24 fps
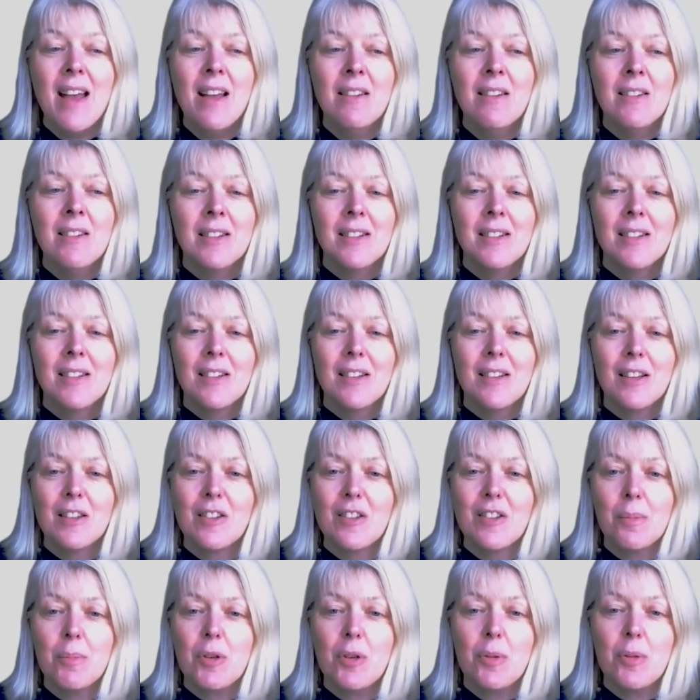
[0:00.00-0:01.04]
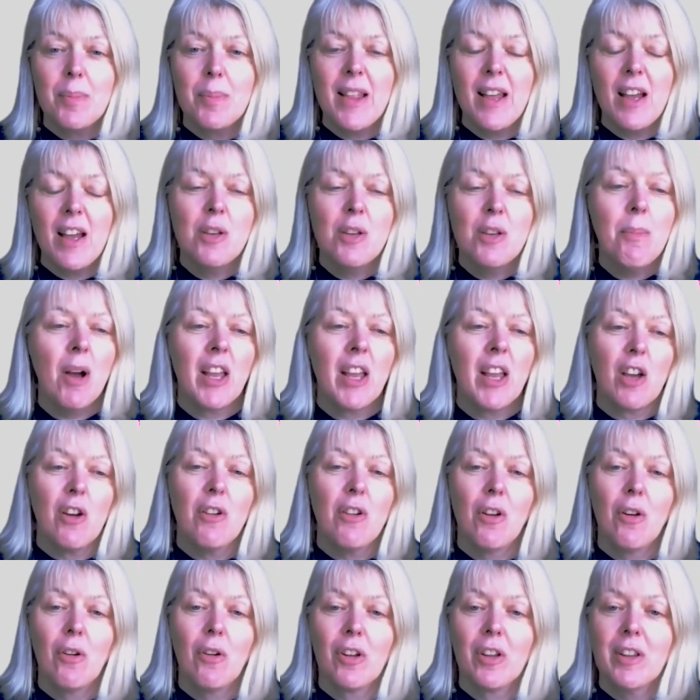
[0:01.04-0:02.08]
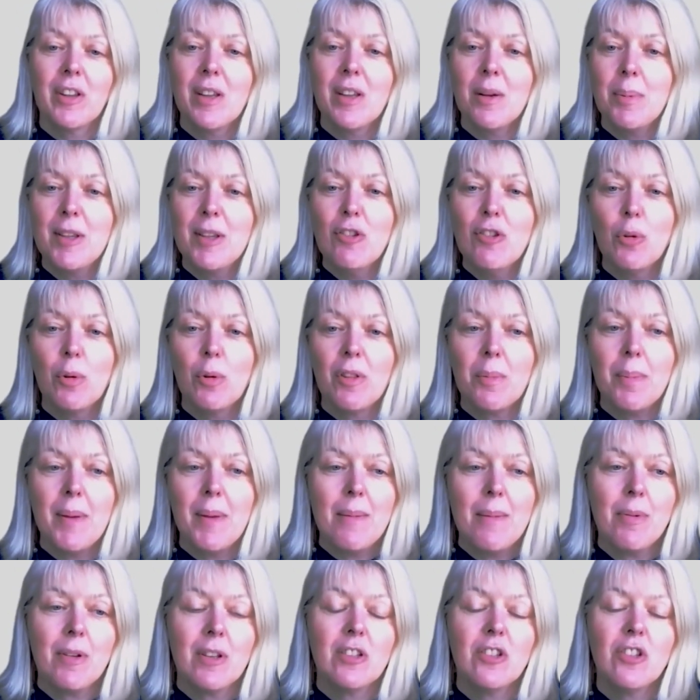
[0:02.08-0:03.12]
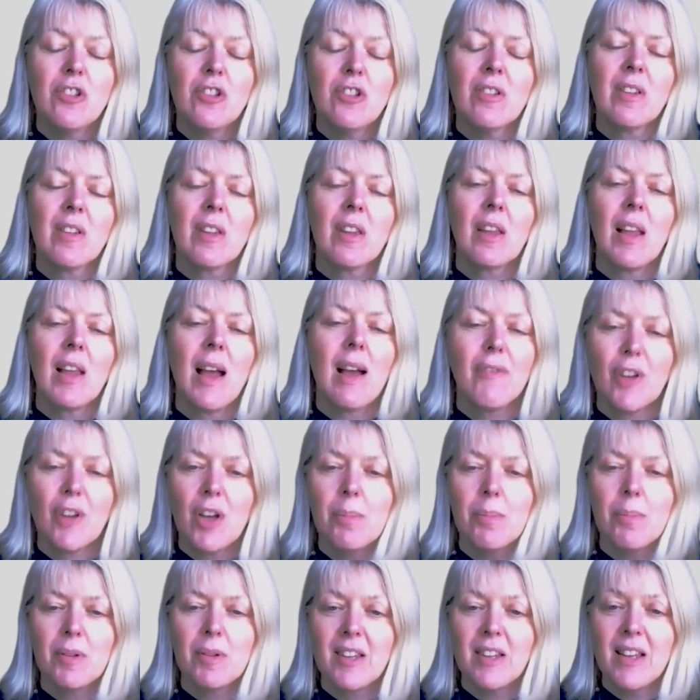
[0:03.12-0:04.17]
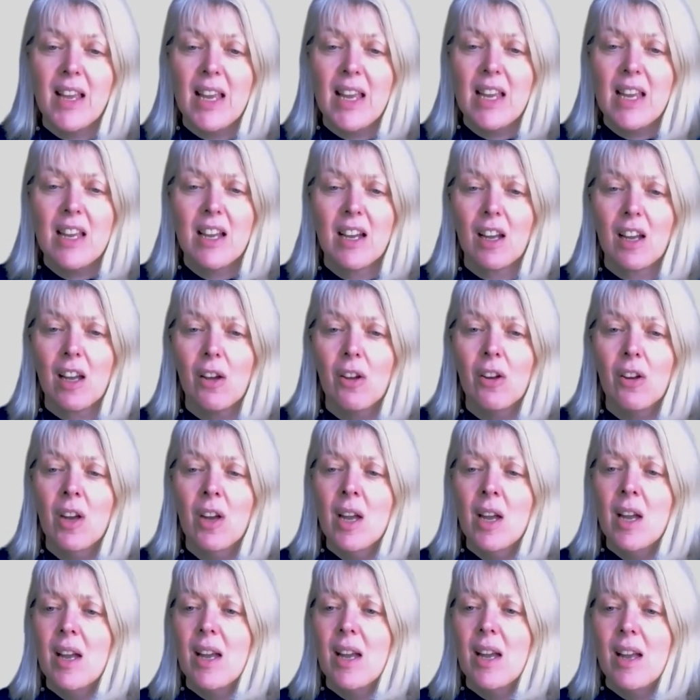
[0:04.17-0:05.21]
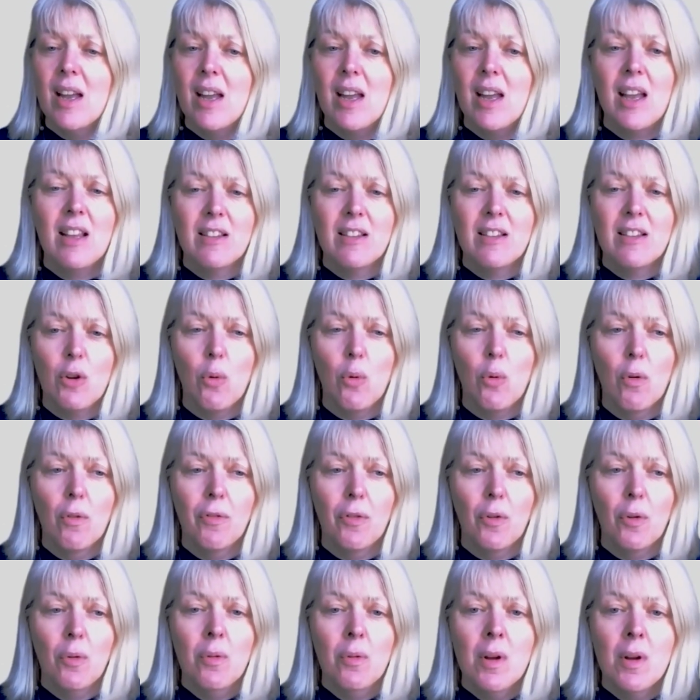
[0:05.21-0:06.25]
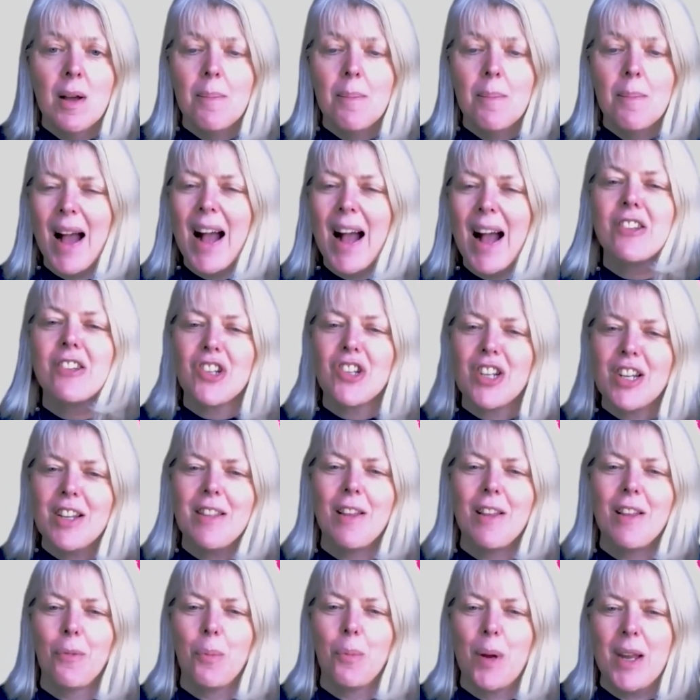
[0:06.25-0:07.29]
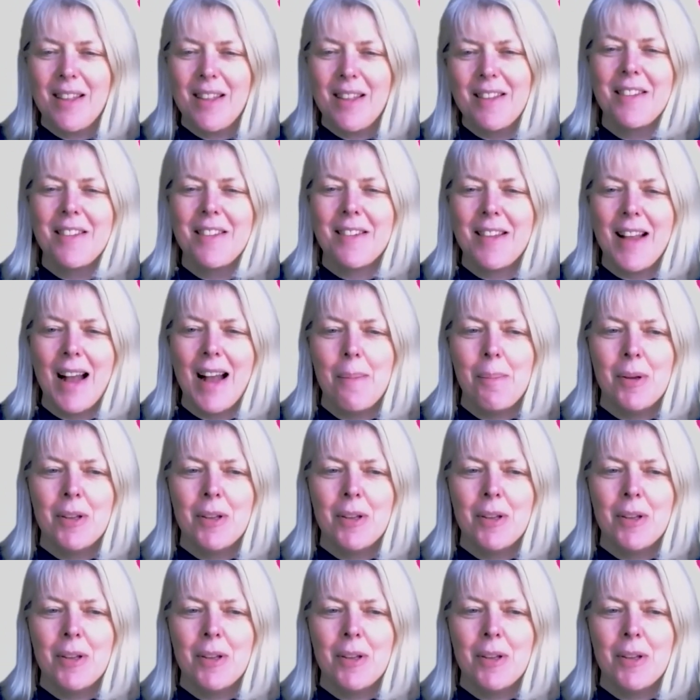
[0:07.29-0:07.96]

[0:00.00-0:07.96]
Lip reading: and somebody will be there, and you might go along and there'll be two other people, and you just have a cup of tea and go, isn't it awful? But actually this week this has happened.